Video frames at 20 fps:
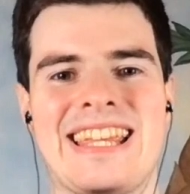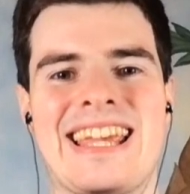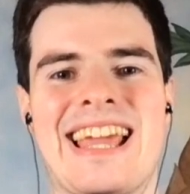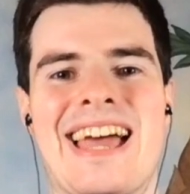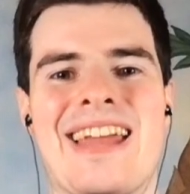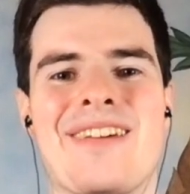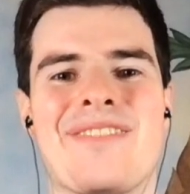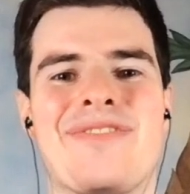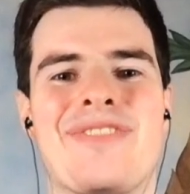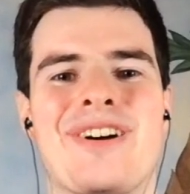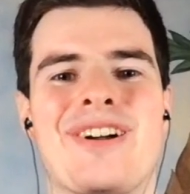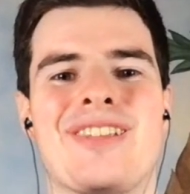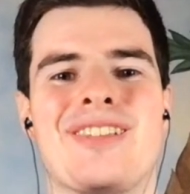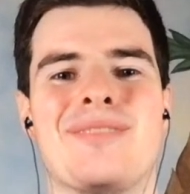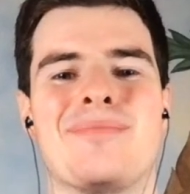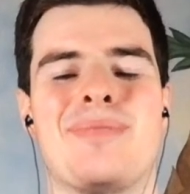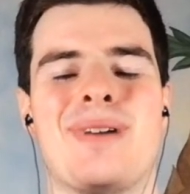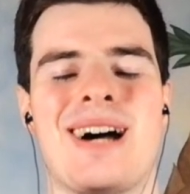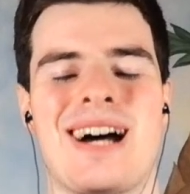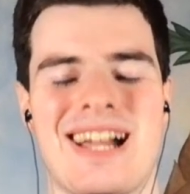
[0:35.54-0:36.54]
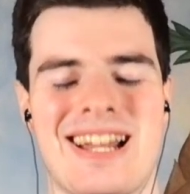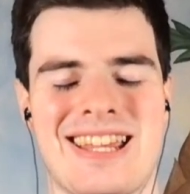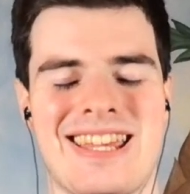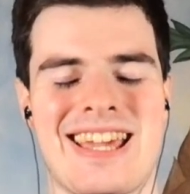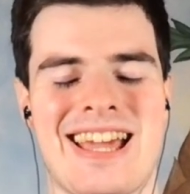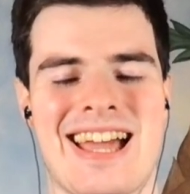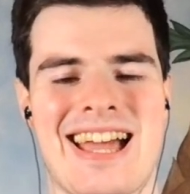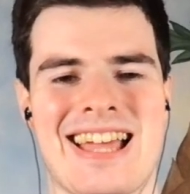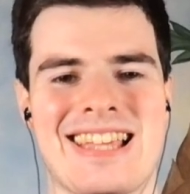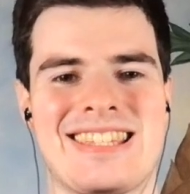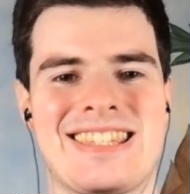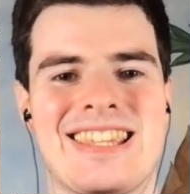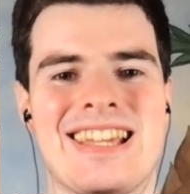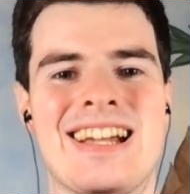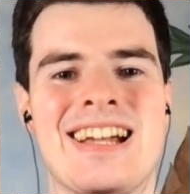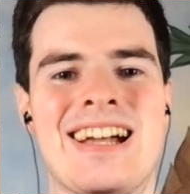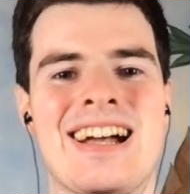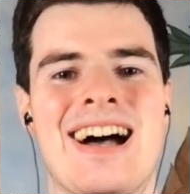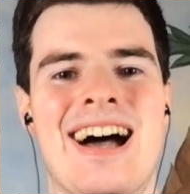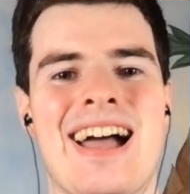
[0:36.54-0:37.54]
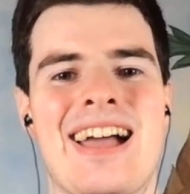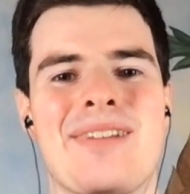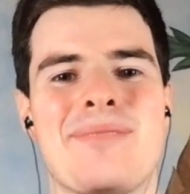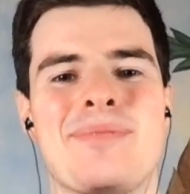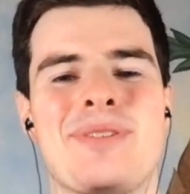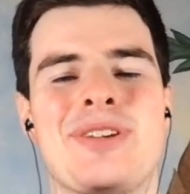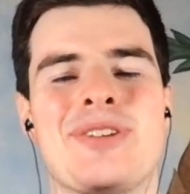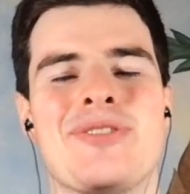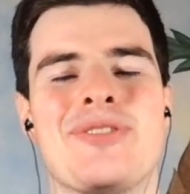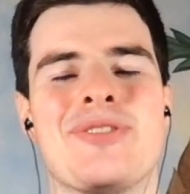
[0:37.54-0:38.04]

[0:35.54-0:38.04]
NFL podcast. I am here,